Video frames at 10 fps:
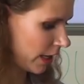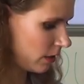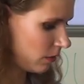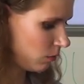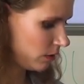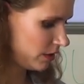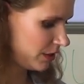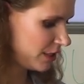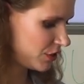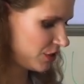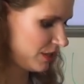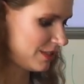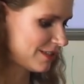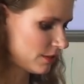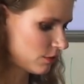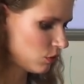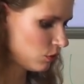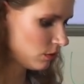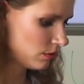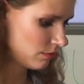L1 teachers in
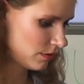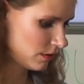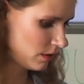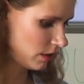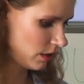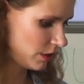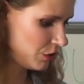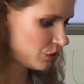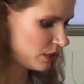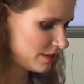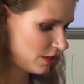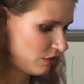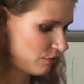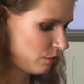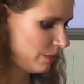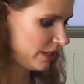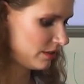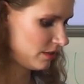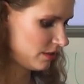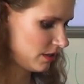schools uh, usually start from
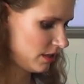letters